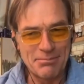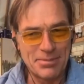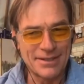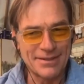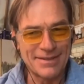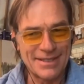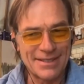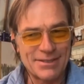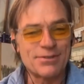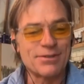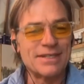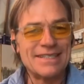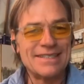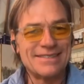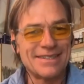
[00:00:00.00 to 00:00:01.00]
billion
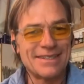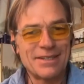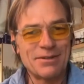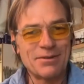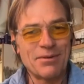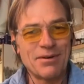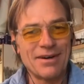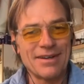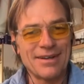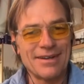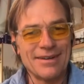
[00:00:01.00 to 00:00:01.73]
trees that you want